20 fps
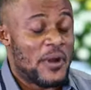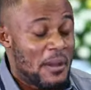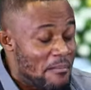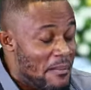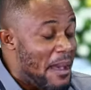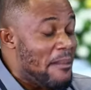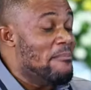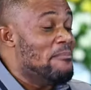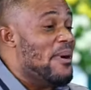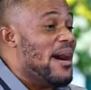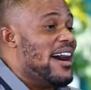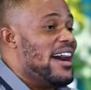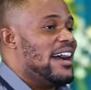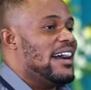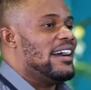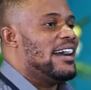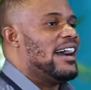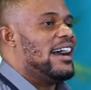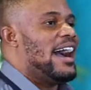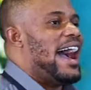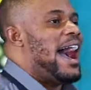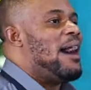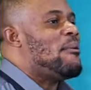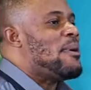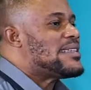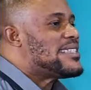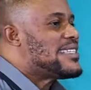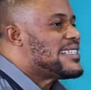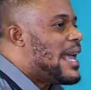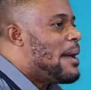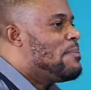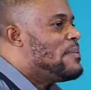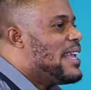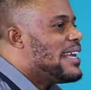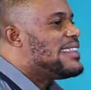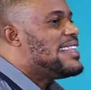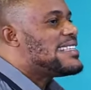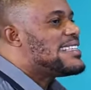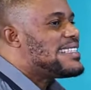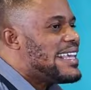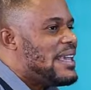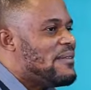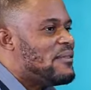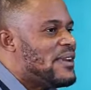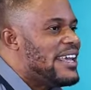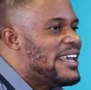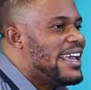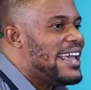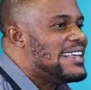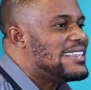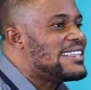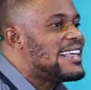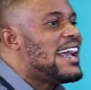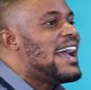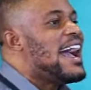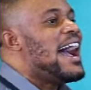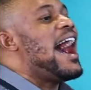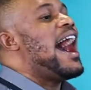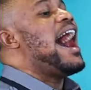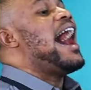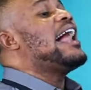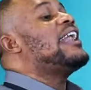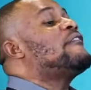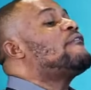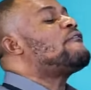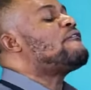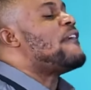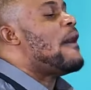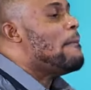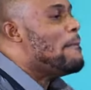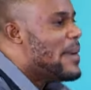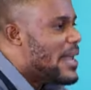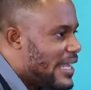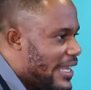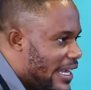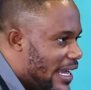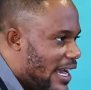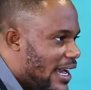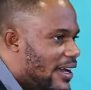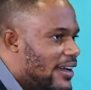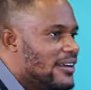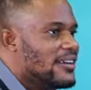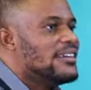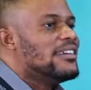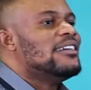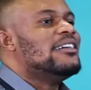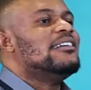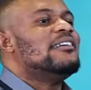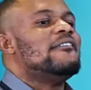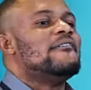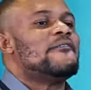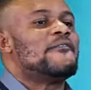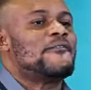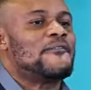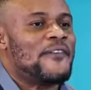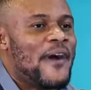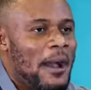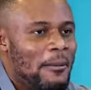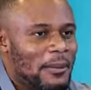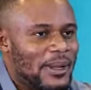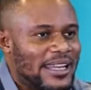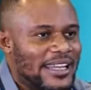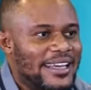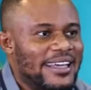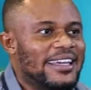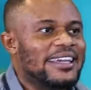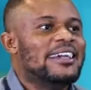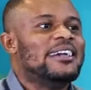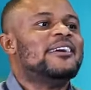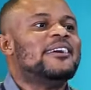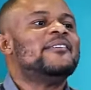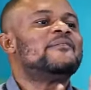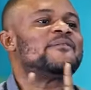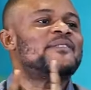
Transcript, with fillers: Remember, our subject this evening is unfamiliar family